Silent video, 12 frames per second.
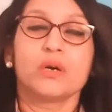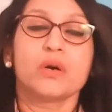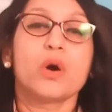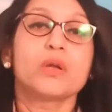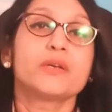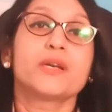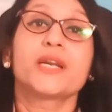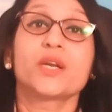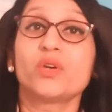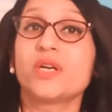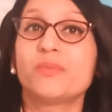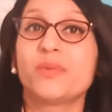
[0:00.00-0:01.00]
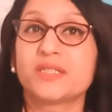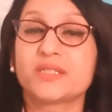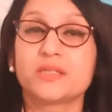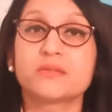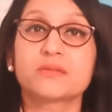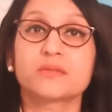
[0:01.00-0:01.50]
on regular
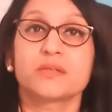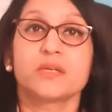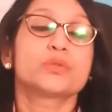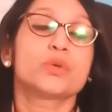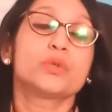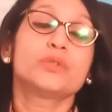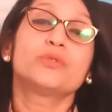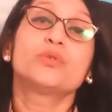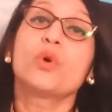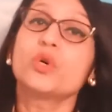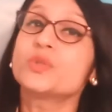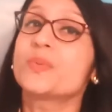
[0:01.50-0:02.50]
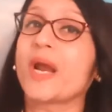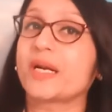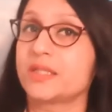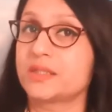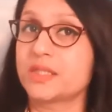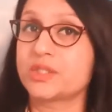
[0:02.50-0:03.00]
basis, so those
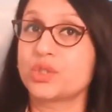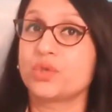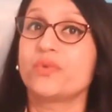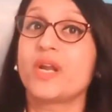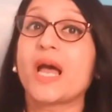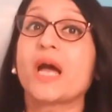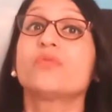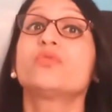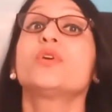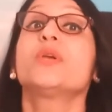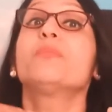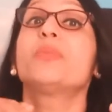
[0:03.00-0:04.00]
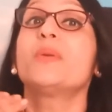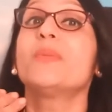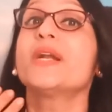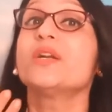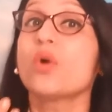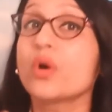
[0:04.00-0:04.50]
practices you will have to
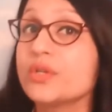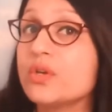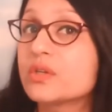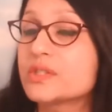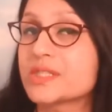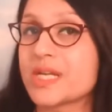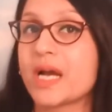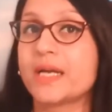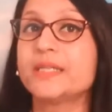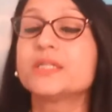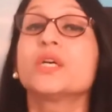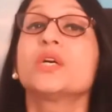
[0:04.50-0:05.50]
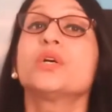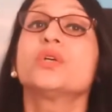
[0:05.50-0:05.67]
implement on your site